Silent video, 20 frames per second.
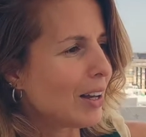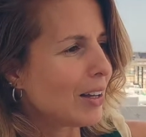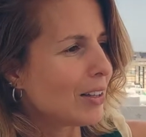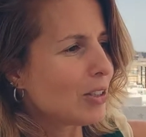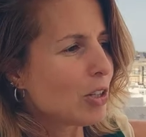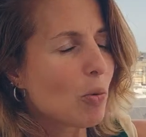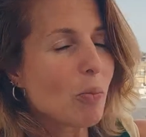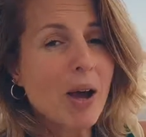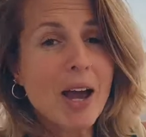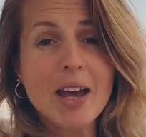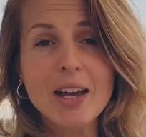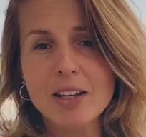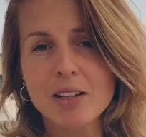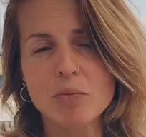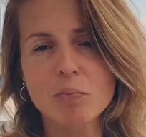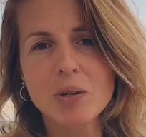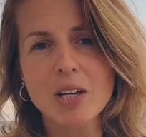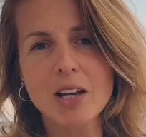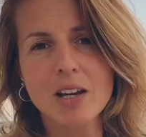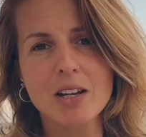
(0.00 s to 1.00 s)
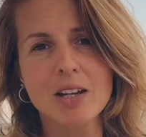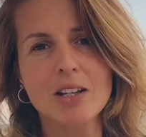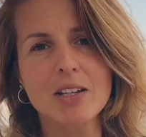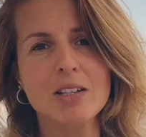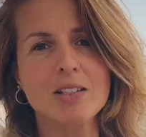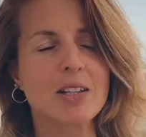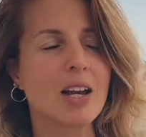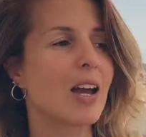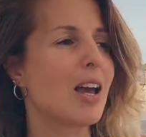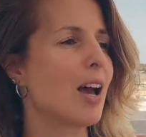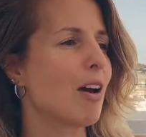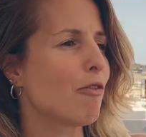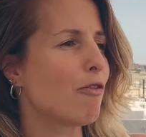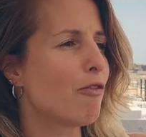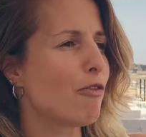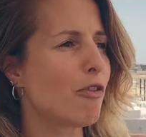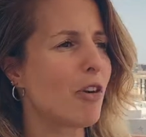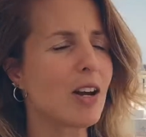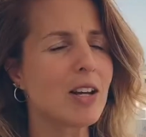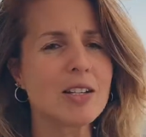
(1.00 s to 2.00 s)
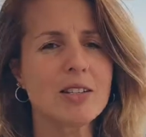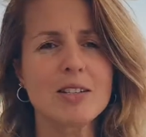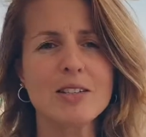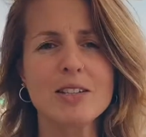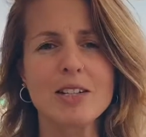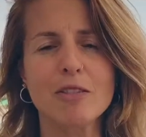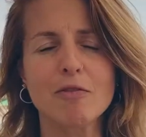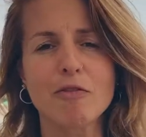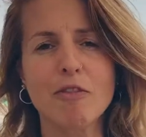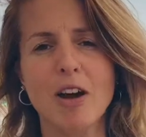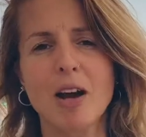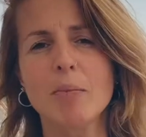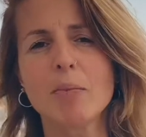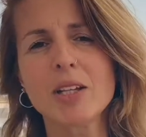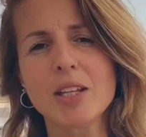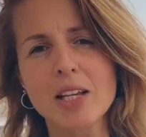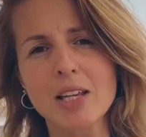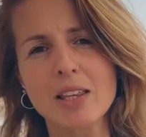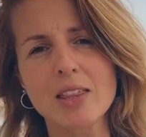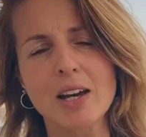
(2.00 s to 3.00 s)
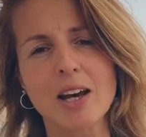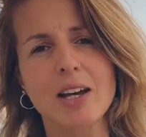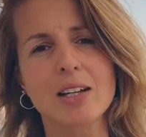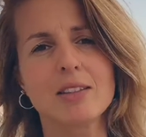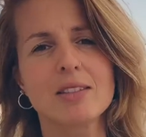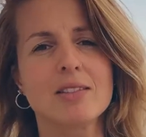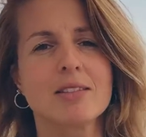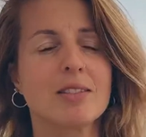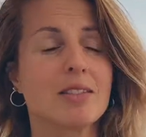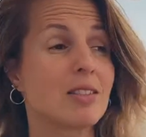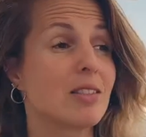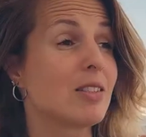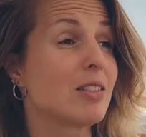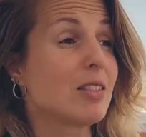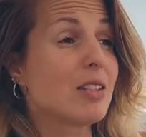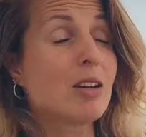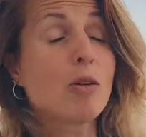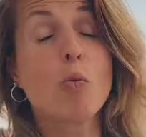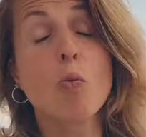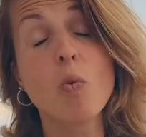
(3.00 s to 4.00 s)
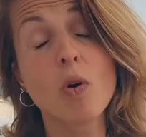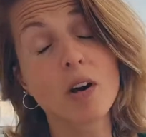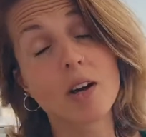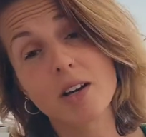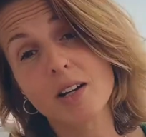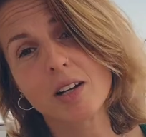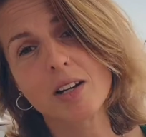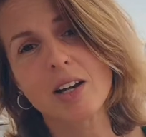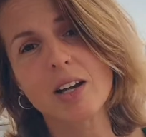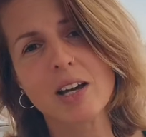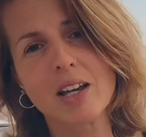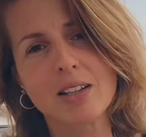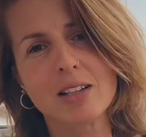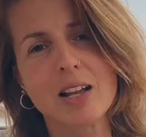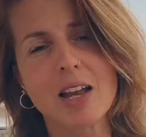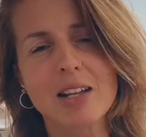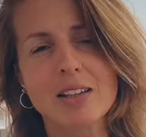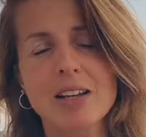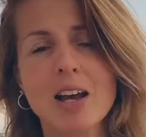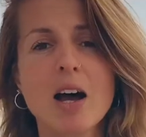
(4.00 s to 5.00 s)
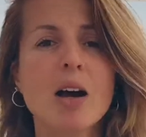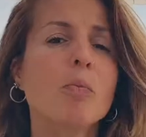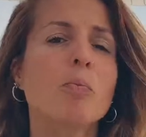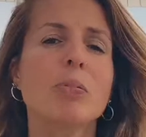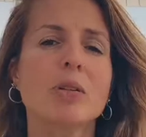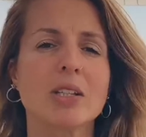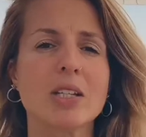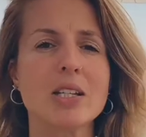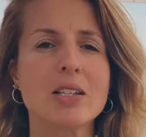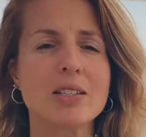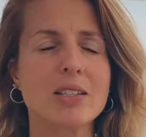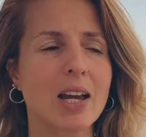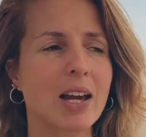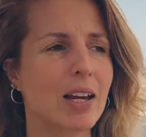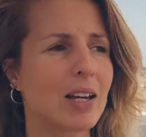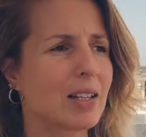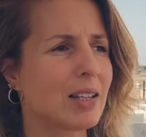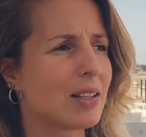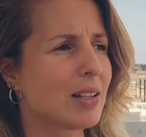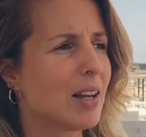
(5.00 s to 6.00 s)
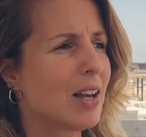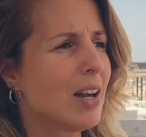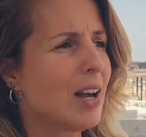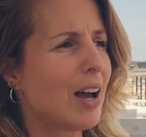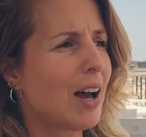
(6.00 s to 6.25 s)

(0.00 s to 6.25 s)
domain, because I have friends and family that still work in companies, and